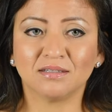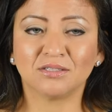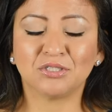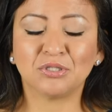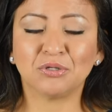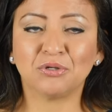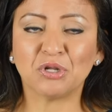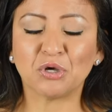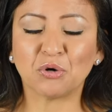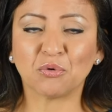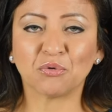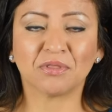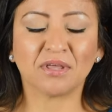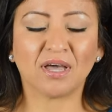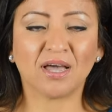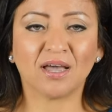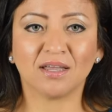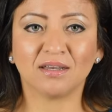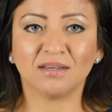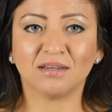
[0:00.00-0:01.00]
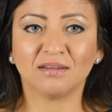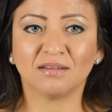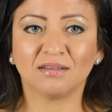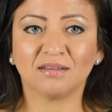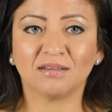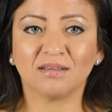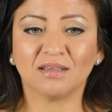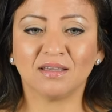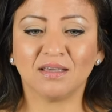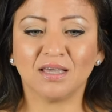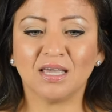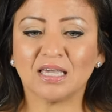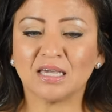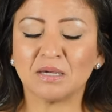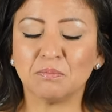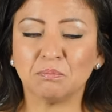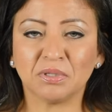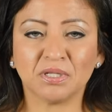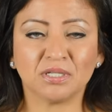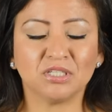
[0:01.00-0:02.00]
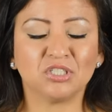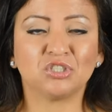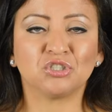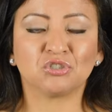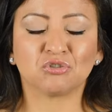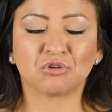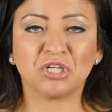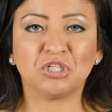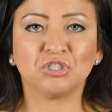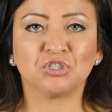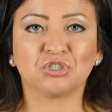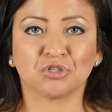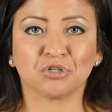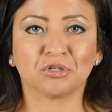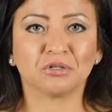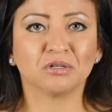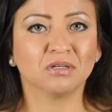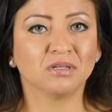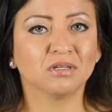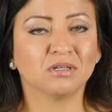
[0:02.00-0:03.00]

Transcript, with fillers: to know that a complete stranger